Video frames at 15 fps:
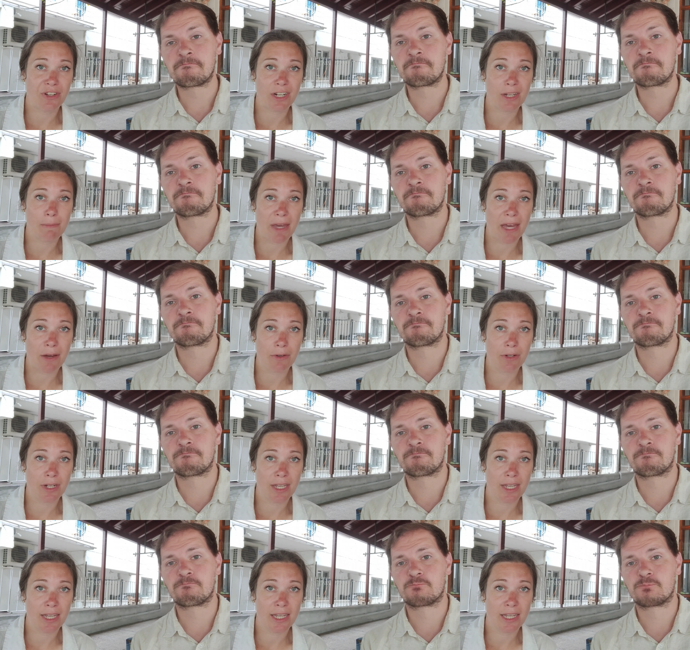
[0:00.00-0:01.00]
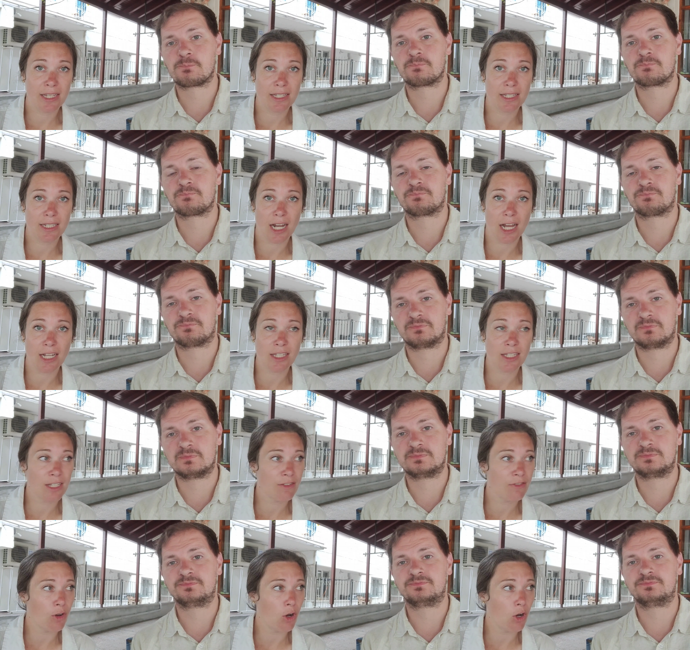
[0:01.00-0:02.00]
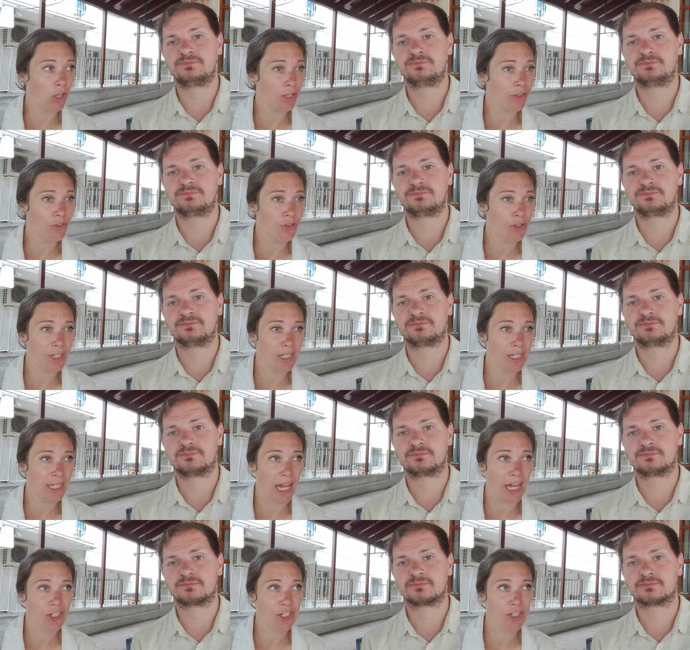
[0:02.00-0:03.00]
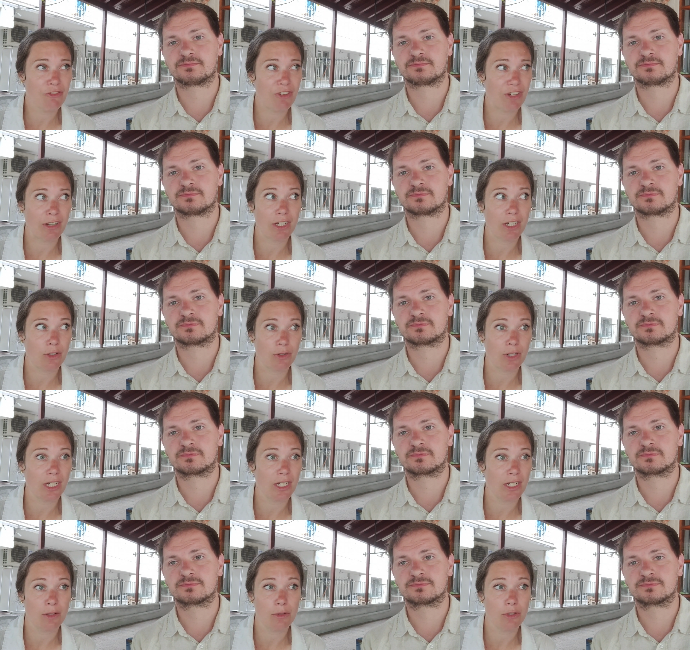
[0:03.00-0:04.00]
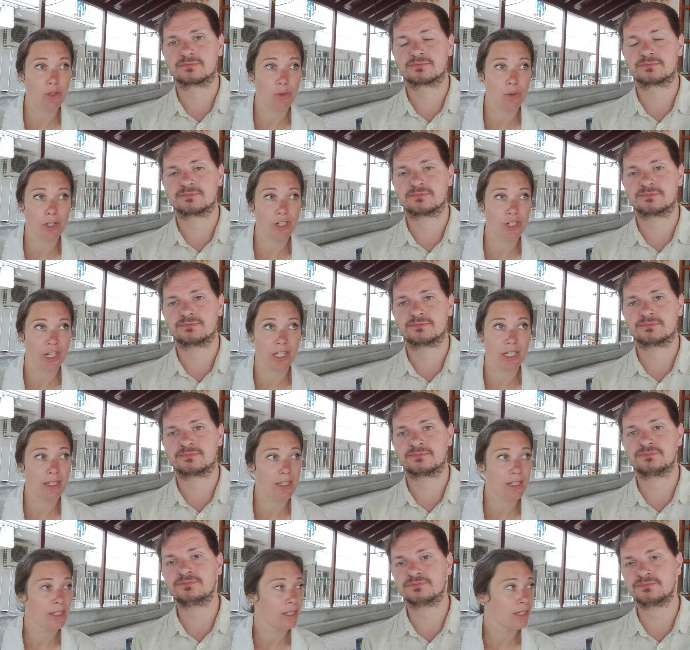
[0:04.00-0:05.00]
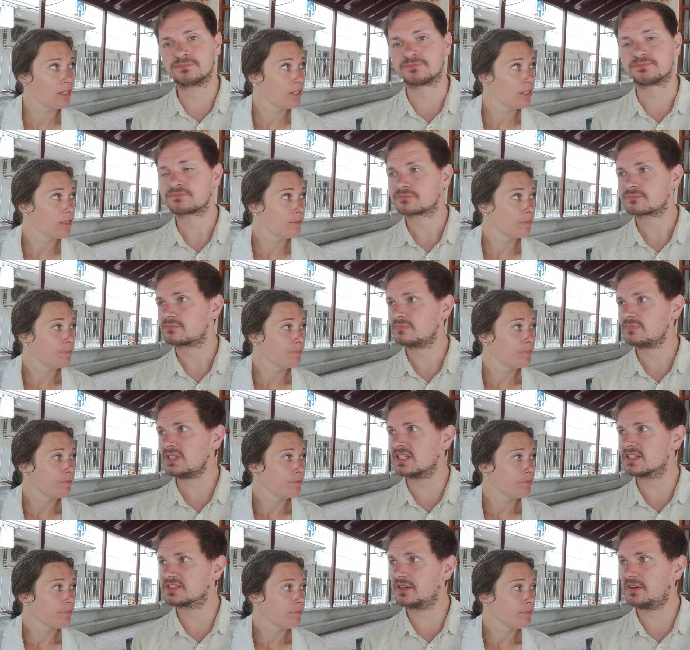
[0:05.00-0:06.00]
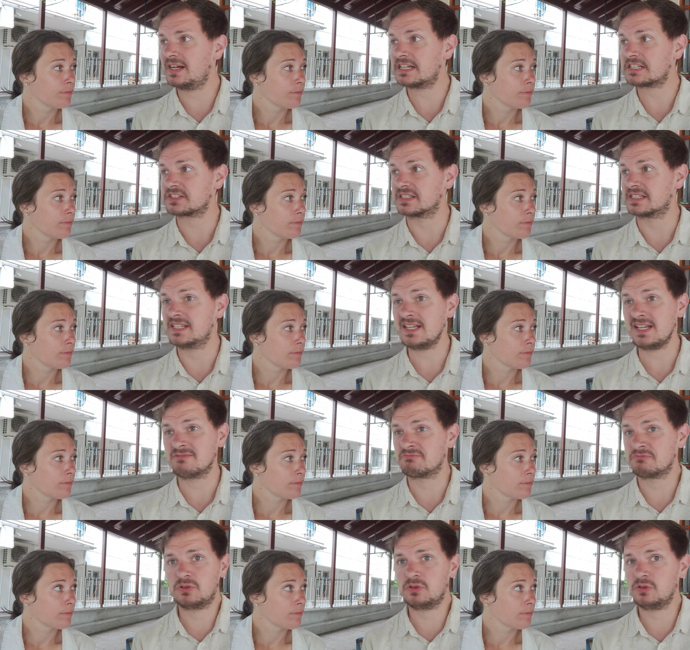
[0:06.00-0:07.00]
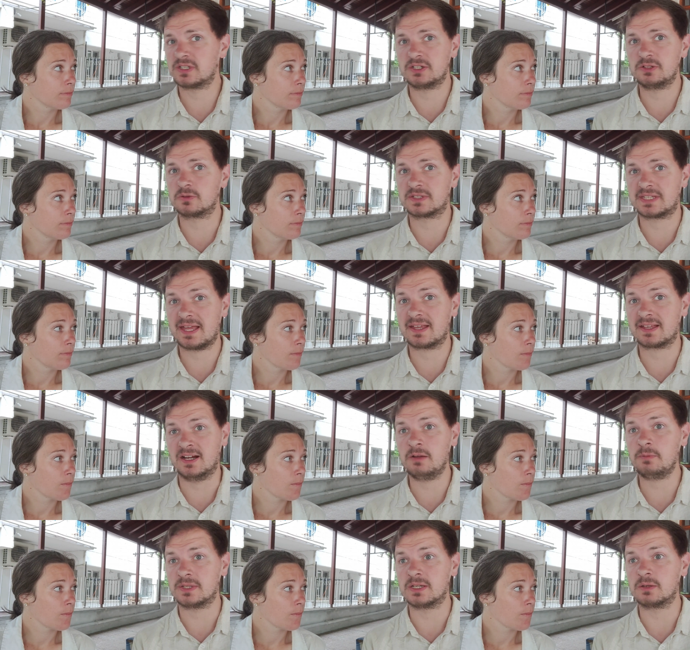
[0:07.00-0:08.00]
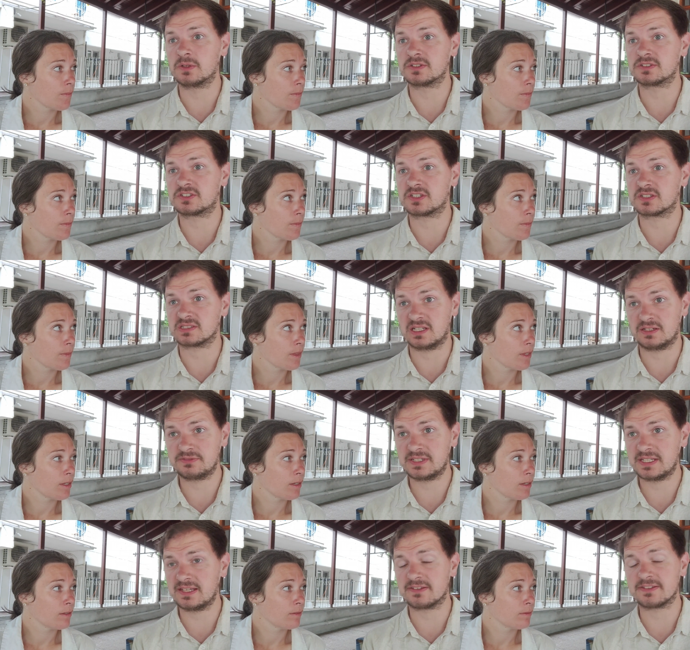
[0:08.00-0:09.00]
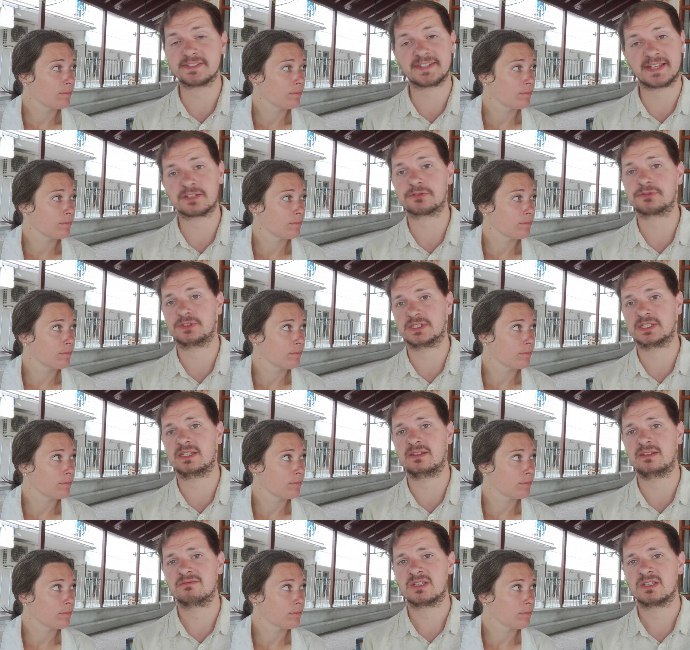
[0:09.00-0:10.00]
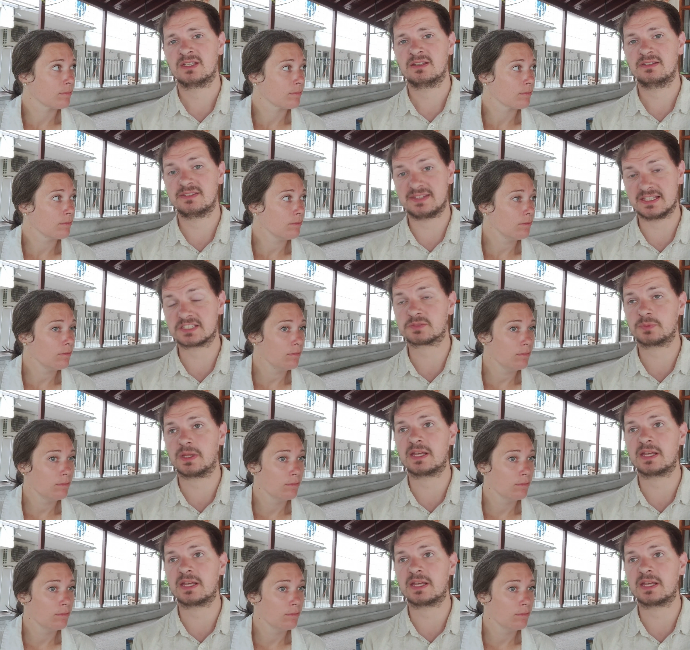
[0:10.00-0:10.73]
Speaker 1: very mountainous, tons of olive trees. It's actually very green. It was gorgeous.
Speaker 2: Mm-hmm. So actually, yeah, all in all, getting up here was just lovely, and thankfully this